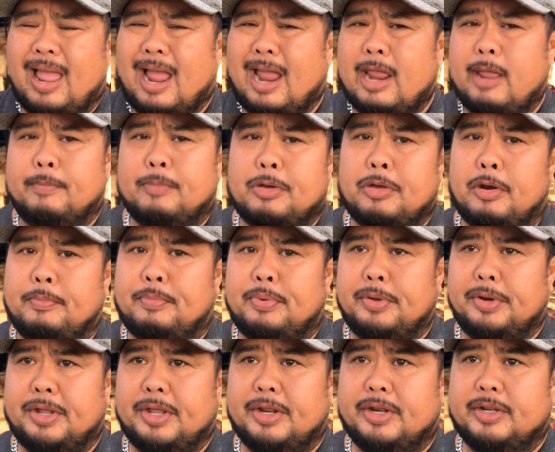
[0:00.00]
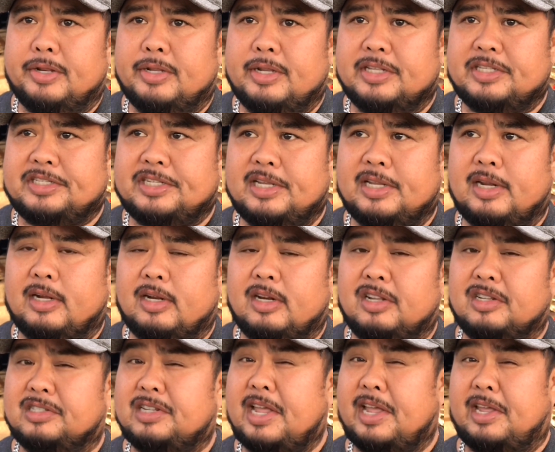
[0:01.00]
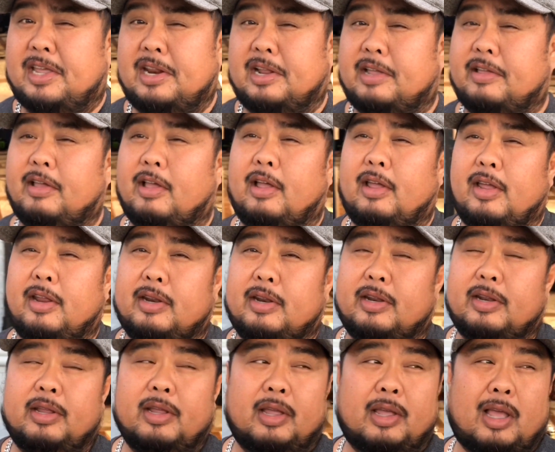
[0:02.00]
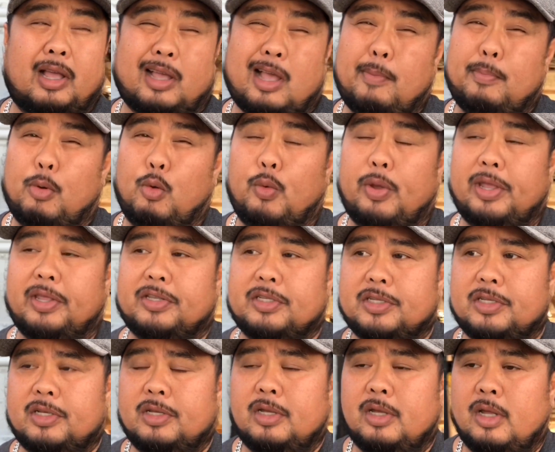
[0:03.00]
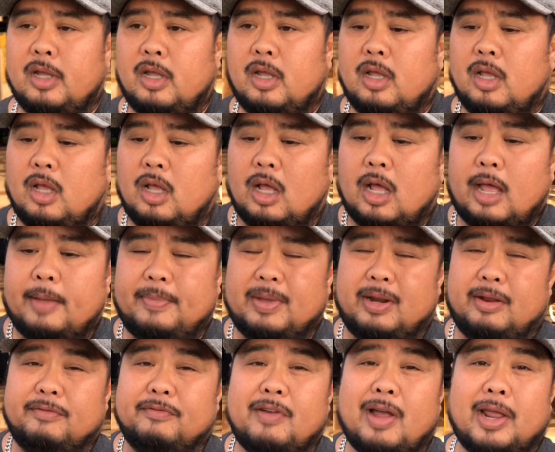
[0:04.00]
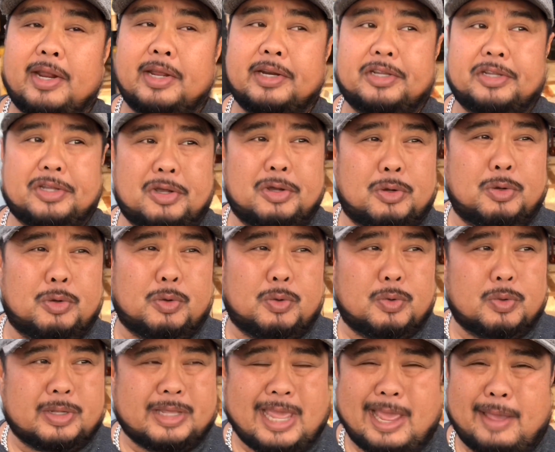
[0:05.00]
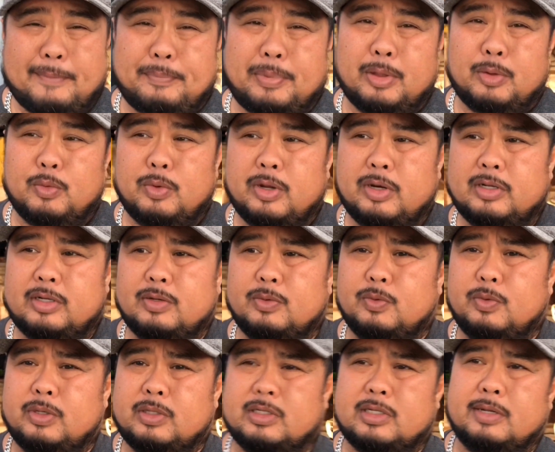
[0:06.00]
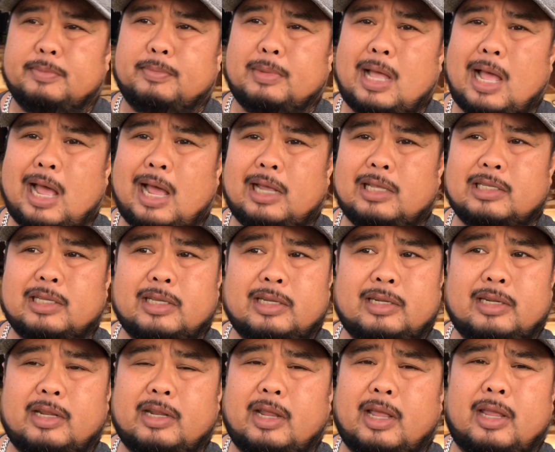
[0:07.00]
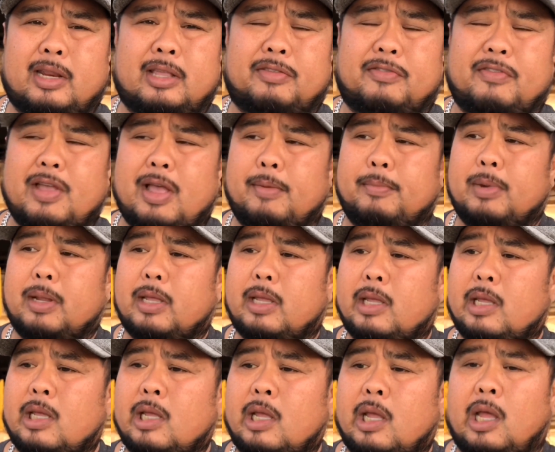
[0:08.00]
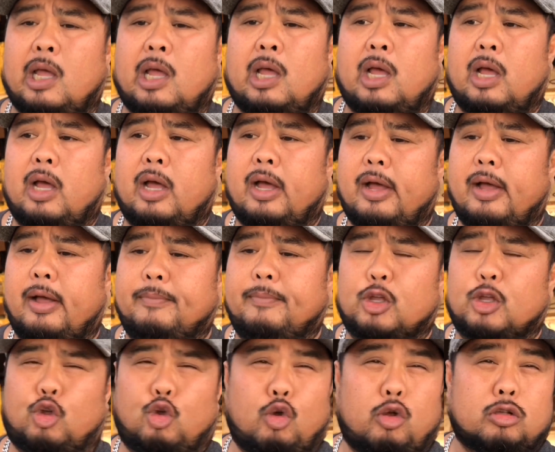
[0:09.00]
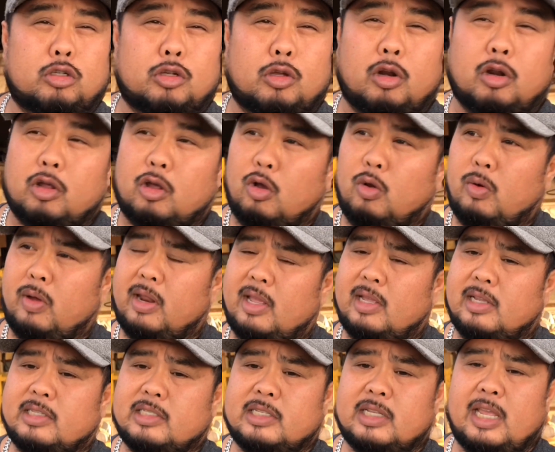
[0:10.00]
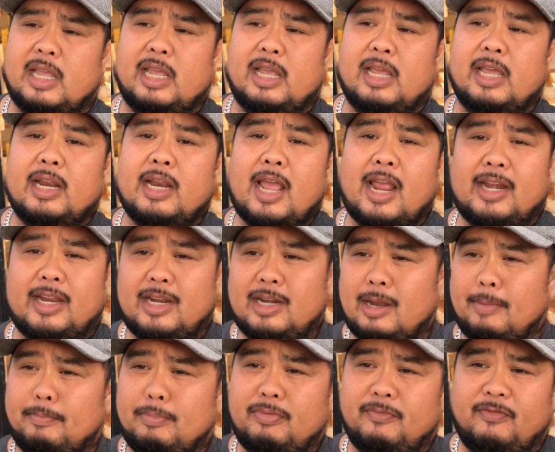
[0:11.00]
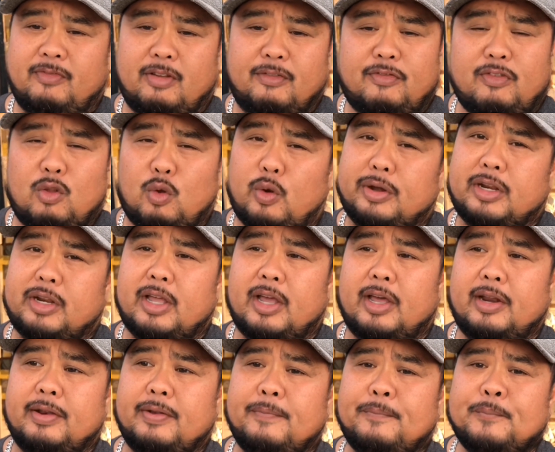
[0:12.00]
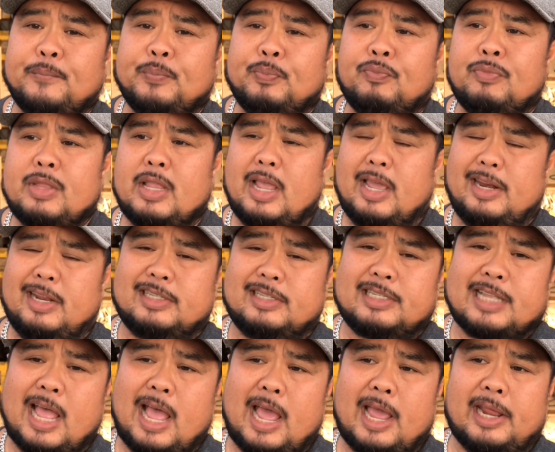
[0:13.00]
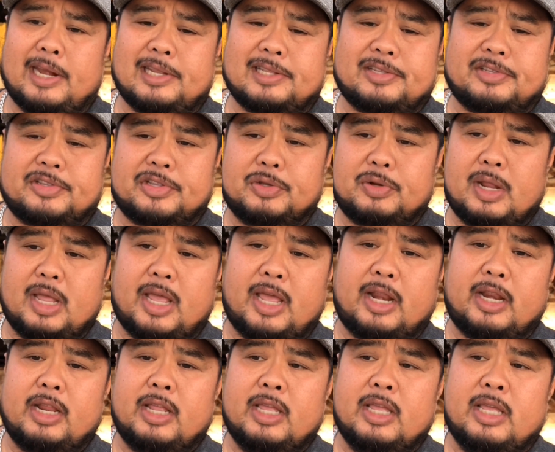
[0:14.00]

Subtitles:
I am gonna put in the ceiling, looks like in a couple weeks. I've been invited to go camping with some guys and his family. The girls are gonna go with us, and I need the floor done and the sides, so that